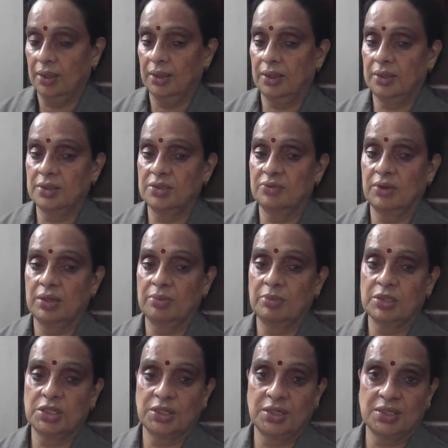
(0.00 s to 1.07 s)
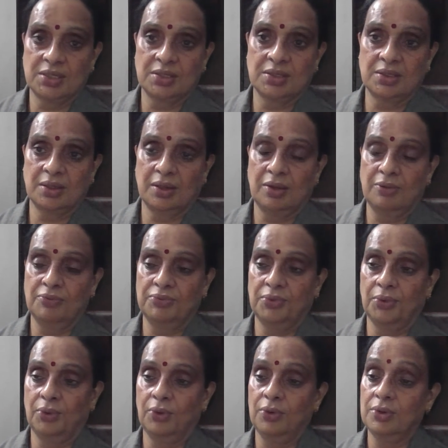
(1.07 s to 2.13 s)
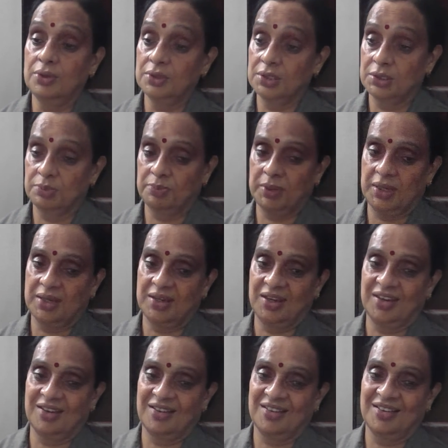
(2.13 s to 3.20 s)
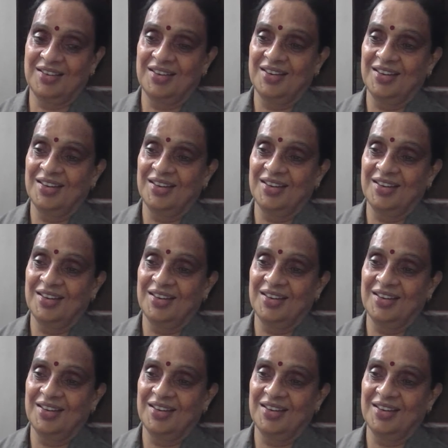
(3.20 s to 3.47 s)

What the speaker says: That is very much necessary for speaking.